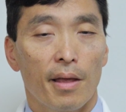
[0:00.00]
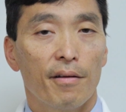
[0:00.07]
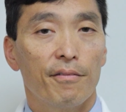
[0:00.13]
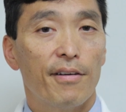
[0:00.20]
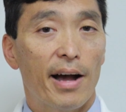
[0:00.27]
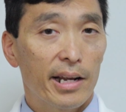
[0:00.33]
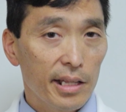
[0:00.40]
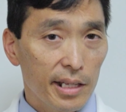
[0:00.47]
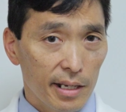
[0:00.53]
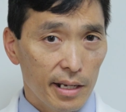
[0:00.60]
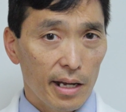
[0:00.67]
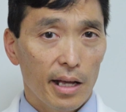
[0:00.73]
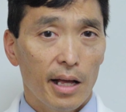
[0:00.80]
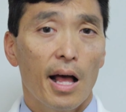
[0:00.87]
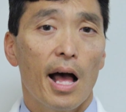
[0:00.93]

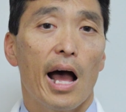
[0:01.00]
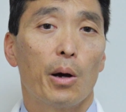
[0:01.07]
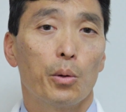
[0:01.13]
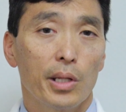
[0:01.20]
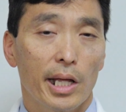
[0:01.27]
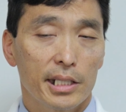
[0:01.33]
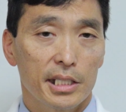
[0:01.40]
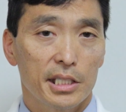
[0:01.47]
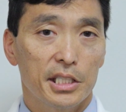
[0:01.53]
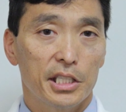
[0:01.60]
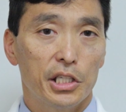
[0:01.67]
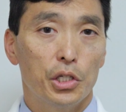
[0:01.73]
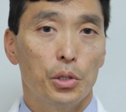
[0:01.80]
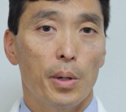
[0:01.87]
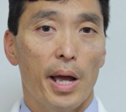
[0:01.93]
Finally, I would like to
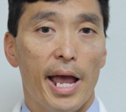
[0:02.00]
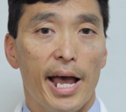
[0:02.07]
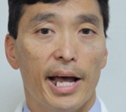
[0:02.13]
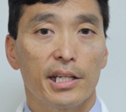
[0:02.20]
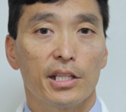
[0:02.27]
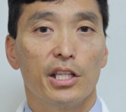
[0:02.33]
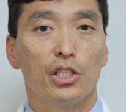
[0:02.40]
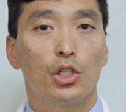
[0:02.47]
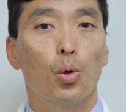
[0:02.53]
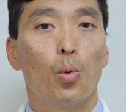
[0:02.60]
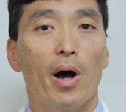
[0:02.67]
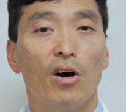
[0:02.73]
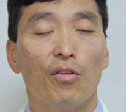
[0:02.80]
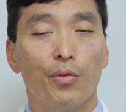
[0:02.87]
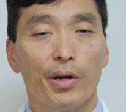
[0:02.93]
see you at the
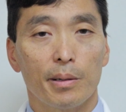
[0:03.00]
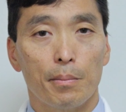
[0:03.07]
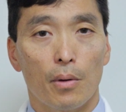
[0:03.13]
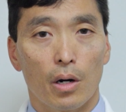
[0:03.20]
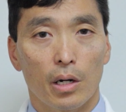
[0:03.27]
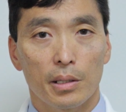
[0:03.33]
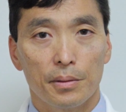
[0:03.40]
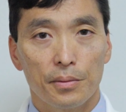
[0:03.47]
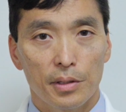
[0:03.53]
12-week mark.